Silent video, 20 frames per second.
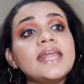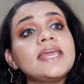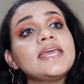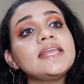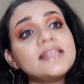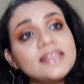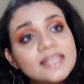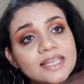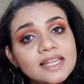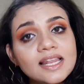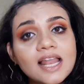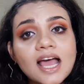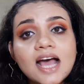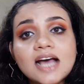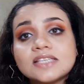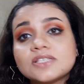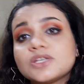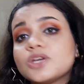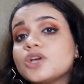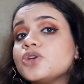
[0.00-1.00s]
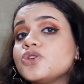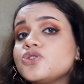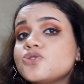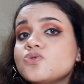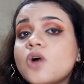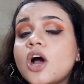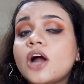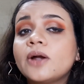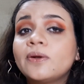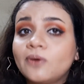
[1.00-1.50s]
and in the last
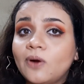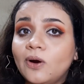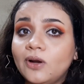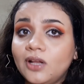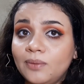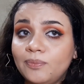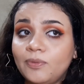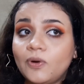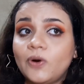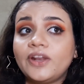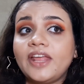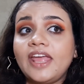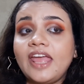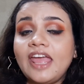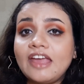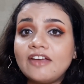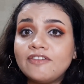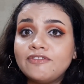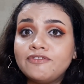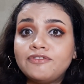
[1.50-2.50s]
you are taught about